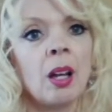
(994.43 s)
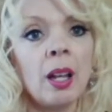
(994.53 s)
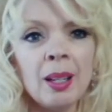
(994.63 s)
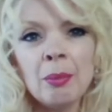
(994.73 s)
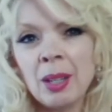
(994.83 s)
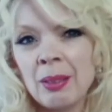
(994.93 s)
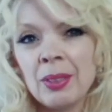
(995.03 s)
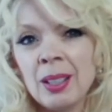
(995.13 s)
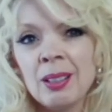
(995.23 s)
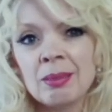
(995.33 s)
I am
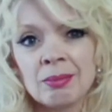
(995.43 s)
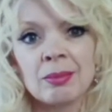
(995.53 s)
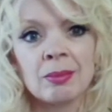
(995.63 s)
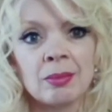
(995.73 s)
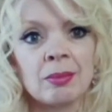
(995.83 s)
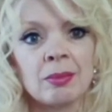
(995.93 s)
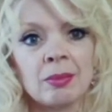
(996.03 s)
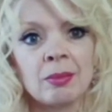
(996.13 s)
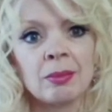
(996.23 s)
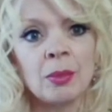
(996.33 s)
loving.
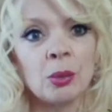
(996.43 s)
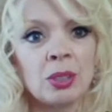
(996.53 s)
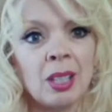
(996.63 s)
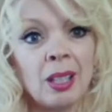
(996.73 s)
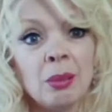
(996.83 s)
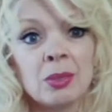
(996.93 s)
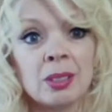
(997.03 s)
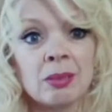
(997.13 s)
Most times.